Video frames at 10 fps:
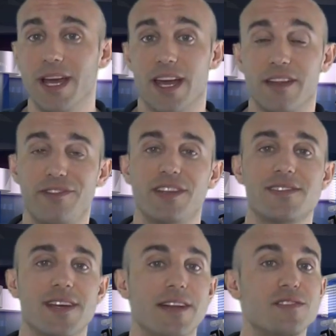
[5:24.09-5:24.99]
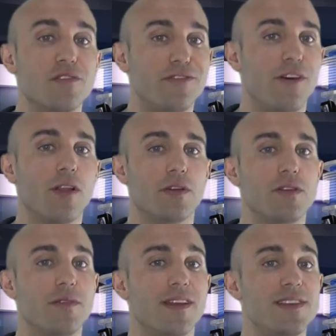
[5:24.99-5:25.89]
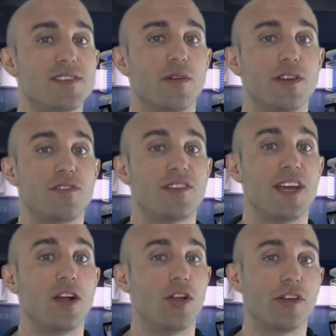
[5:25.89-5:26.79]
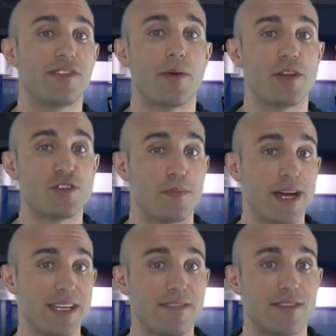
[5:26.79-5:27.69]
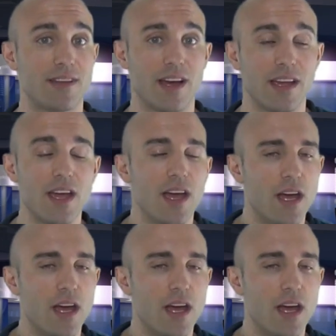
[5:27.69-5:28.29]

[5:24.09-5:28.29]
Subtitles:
and if he decides to follow you, then he's going to take a lot of damage and might even die.